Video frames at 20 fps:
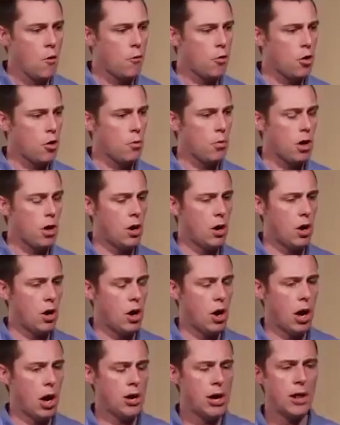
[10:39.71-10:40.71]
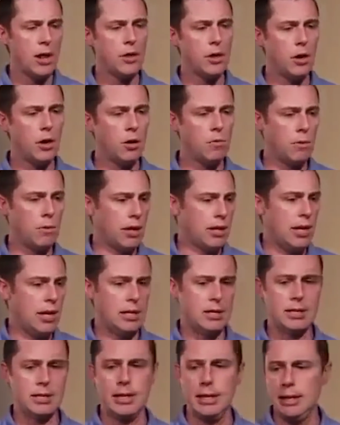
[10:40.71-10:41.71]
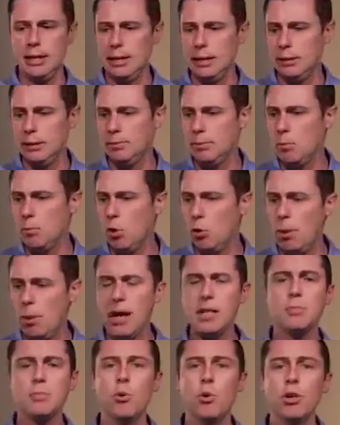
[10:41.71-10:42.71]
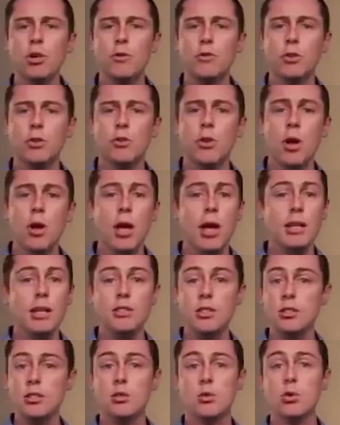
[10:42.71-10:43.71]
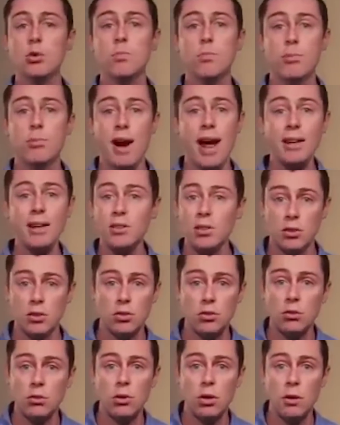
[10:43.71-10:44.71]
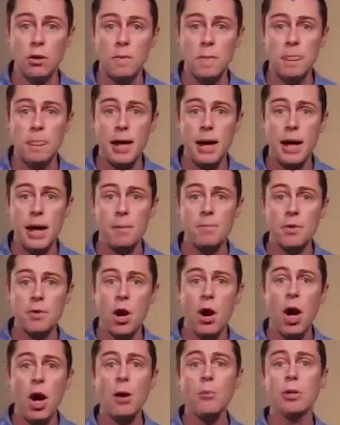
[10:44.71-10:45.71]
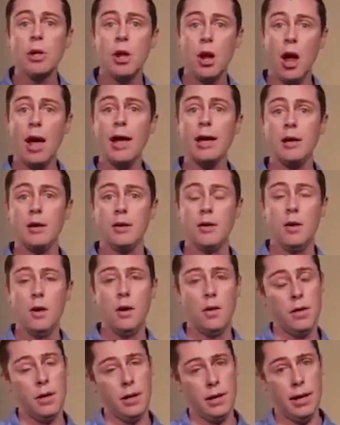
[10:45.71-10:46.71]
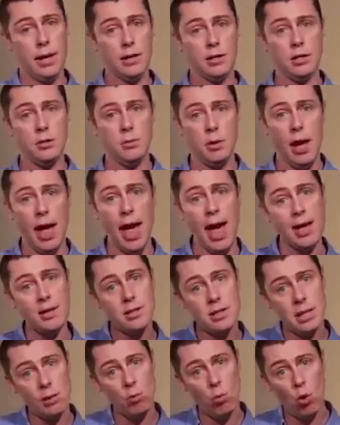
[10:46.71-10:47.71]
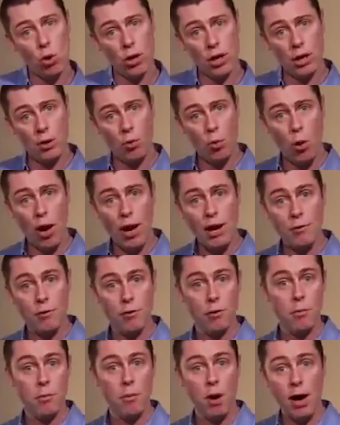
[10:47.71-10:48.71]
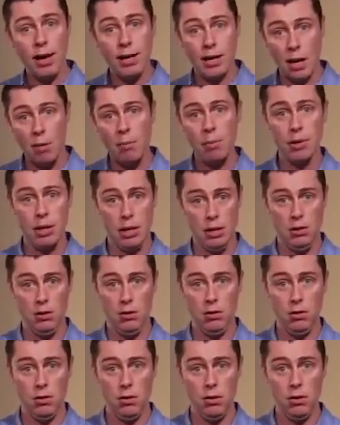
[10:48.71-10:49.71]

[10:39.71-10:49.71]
From another, I guess, more base point of view, it's just good practice. I would like it that a customer, as they're walking away from my company,